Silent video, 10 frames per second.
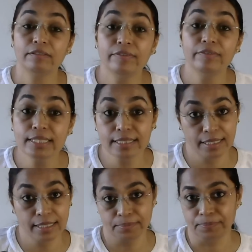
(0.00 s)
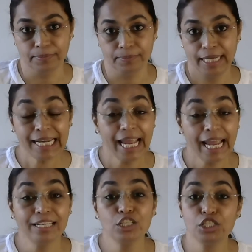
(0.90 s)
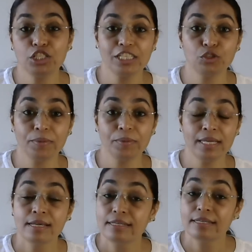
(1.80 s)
wisdom and energy to be